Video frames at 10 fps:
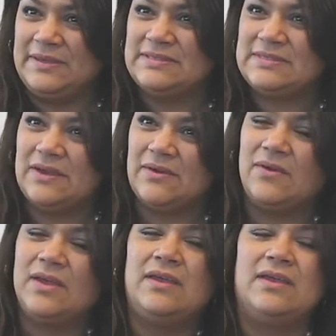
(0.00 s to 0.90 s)
And so
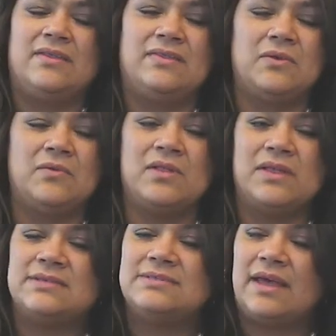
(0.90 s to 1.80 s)
they
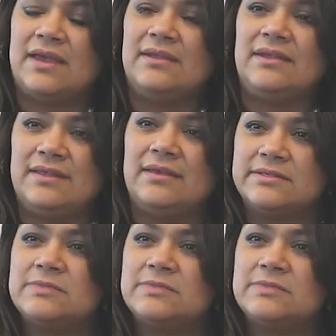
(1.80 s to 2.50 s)
realize that anything is